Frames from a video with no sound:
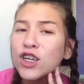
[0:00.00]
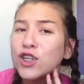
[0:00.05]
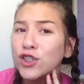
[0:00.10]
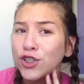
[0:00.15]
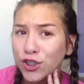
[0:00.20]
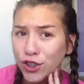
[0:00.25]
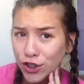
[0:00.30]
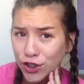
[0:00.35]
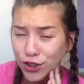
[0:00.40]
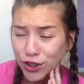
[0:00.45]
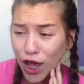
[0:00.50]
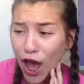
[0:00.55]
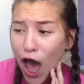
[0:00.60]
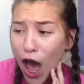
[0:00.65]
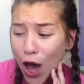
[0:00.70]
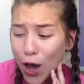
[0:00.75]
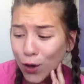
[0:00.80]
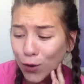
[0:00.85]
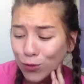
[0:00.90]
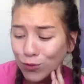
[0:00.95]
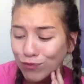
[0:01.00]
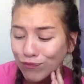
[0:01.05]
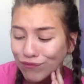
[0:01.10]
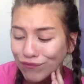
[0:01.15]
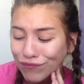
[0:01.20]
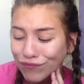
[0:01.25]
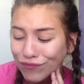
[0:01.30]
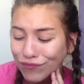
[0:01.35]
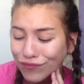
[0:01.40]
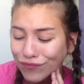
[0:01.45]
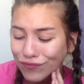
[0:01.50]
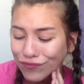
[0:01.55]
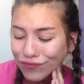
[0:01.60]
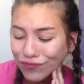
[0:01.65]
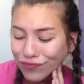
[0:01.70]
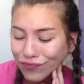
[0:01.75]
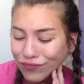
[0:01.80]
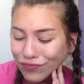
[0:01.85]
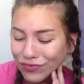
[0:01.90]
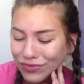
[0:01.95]
So
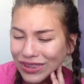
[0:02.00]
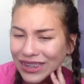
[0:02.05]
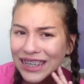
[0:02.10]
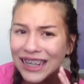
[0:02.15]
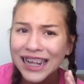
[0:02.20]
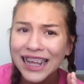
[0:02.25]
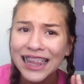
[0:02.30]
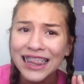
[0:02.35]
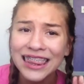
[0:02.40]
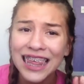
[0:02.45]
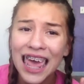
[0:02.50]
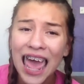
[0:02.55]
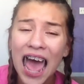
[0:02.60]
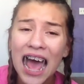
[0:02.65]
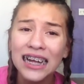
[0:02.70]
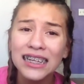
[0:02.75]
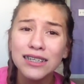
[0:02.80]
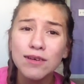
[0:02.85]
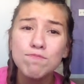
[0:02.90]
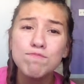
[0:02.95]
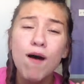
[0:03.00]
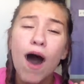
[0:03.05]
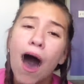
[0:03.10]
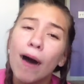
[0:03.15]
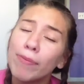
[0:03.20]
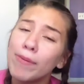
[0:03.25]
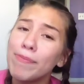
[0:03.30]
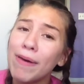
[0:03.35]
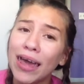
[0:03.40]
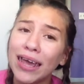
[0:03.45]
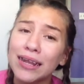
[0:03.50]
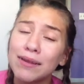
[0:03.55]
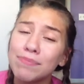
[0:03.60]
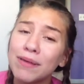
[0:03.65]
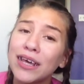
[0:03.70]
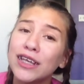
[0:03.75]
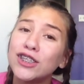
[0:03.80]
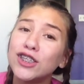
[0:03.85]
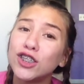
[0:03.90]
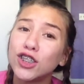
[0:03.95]
they had to pop it back in
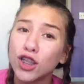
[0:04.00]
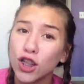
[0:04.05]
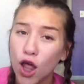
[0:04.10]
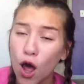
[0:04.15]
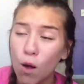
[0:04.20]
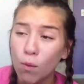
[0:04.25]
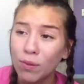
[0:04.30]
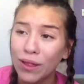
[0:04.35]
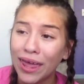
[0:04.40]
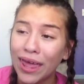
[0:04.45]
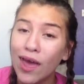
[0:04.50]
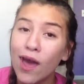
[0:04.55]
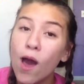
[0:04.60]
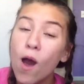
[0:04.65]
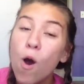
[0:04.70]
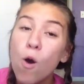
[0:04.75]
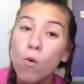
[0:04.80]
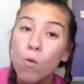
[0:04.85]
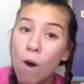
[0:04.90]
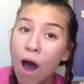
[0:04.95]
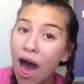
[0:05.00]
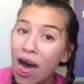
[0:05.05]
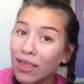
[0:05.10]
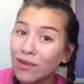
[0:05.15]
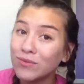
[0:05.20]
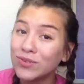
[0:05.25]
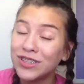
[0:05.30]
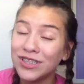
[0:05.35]
place slowly while it